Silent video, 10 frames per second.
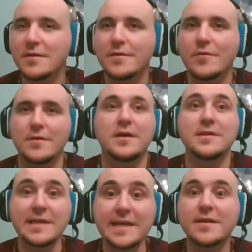or a
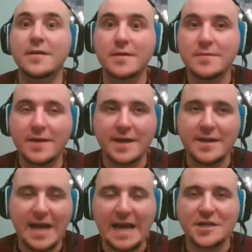leader, like a
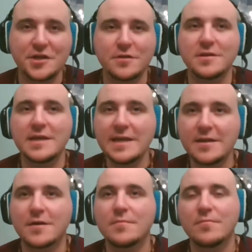national
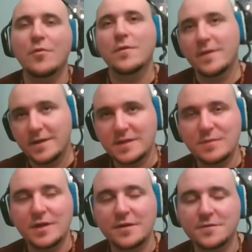leader more than a
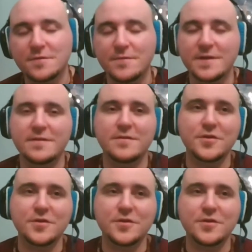spiritualist,